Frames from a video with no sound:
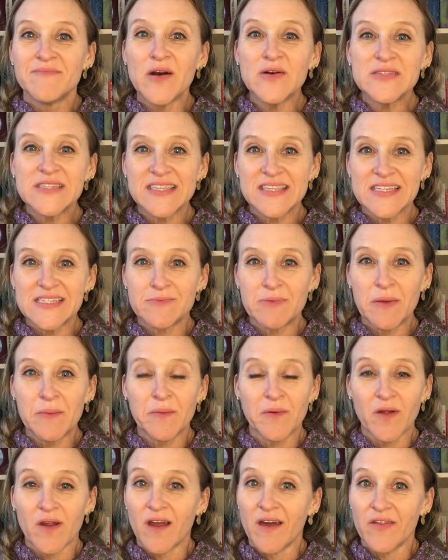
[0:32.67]
Most of these
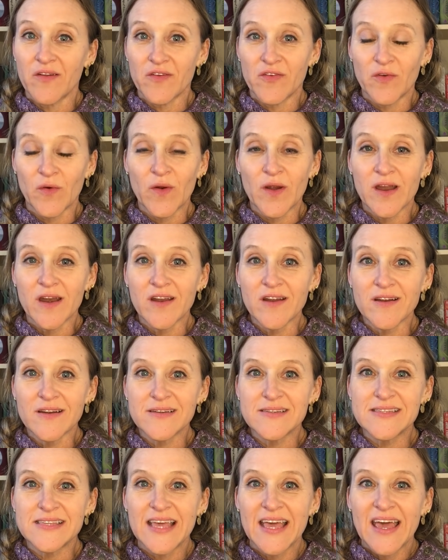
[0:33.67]
people are other
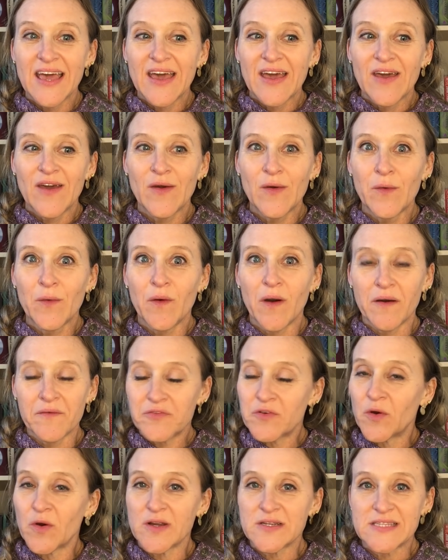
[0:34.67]
foreigners who,
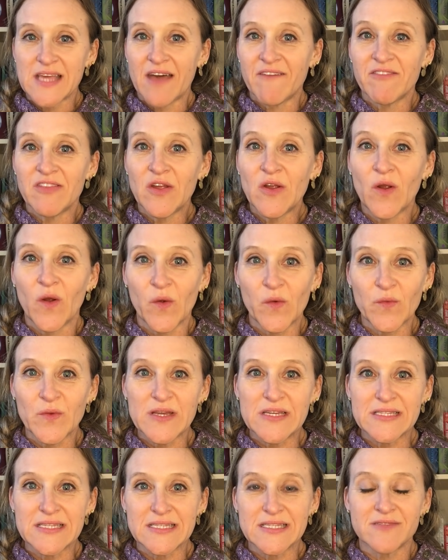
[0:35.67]
of course, have their own
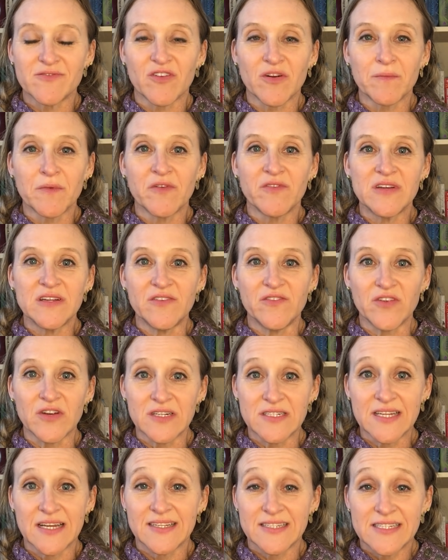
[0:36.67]
reasons for moving
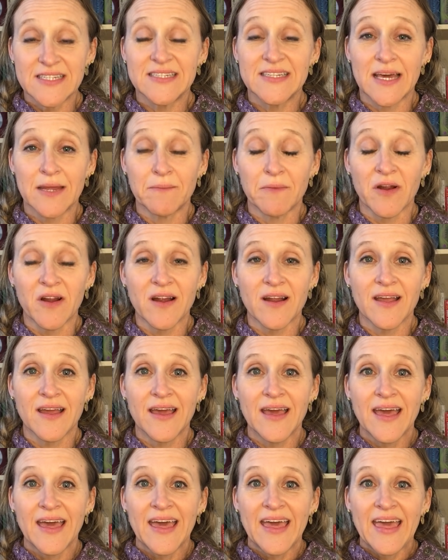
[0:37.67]
for De to Denmark.
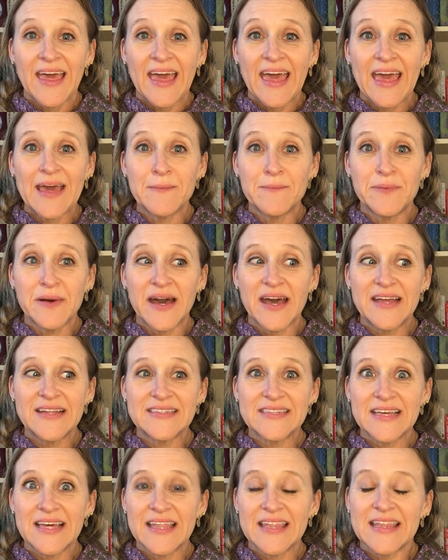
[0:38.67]

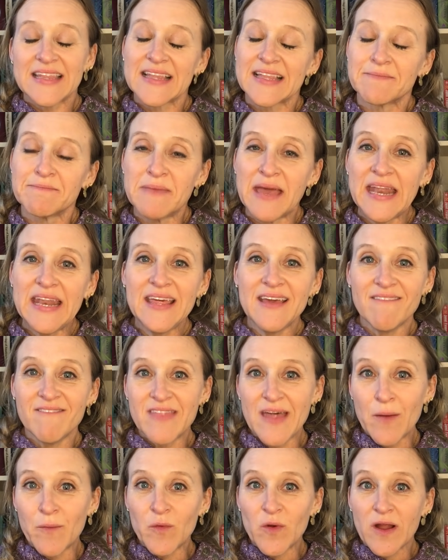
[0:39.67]
But many
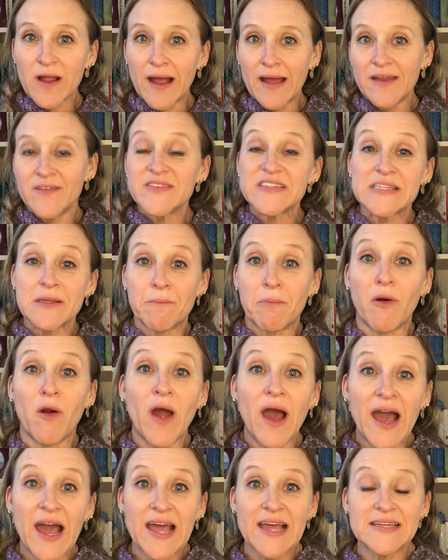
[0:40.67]
of them were kind of
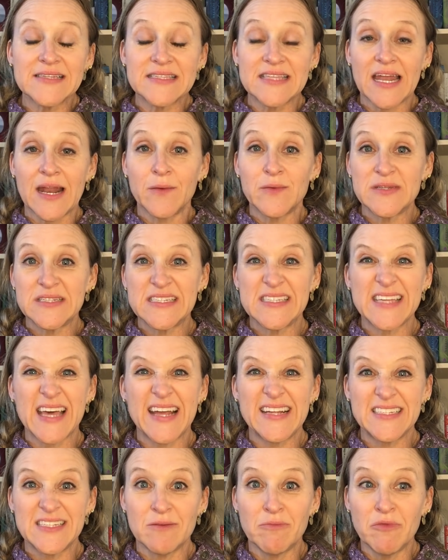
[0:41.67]
surprised that I would
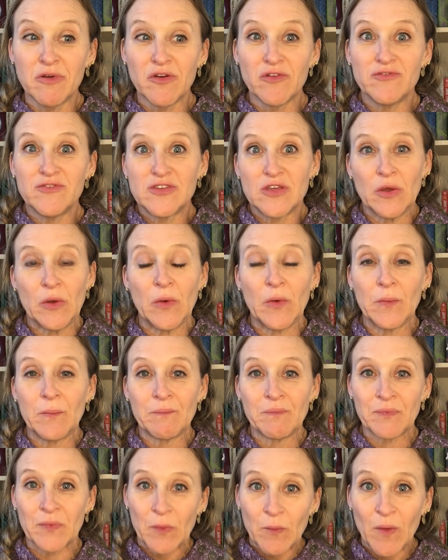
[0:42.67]
decide to move to,
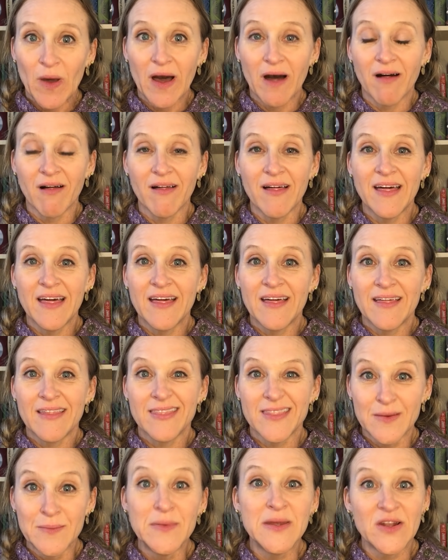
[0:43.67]
well,
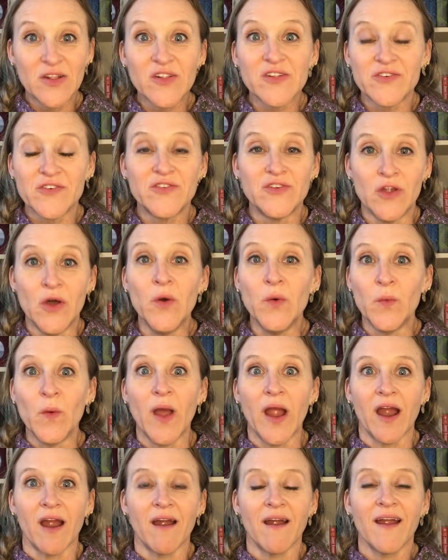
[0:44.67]
the middle of
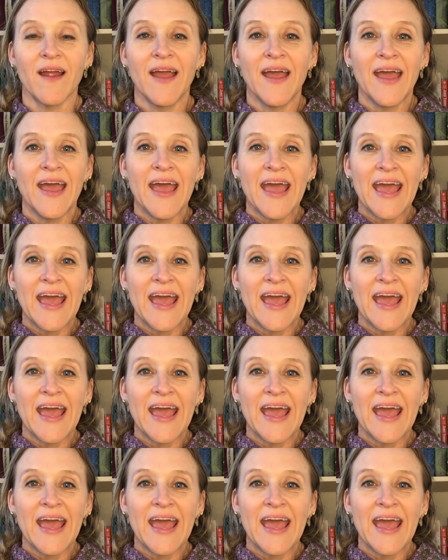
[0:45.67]
nowhere